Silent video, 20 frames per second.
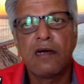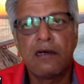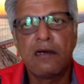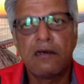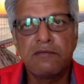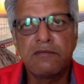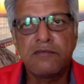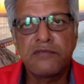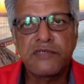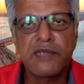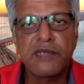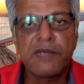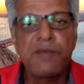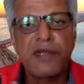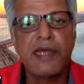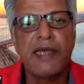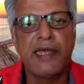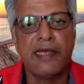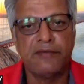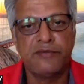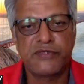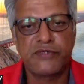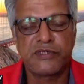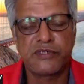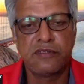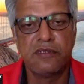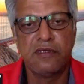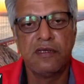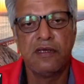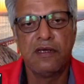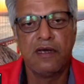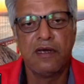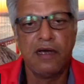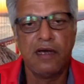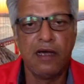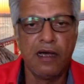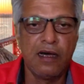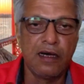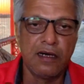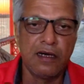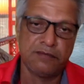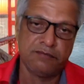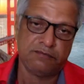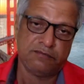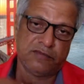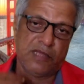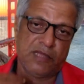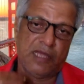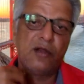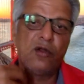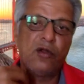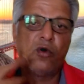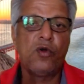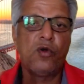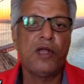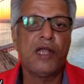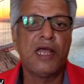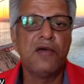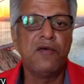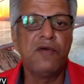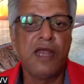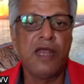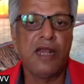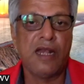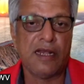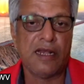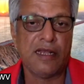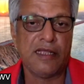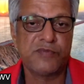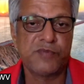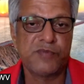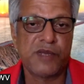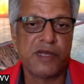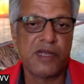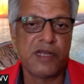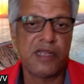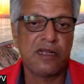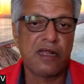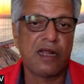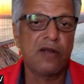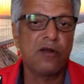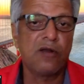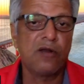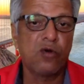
sometimes a known devil is better than an unknown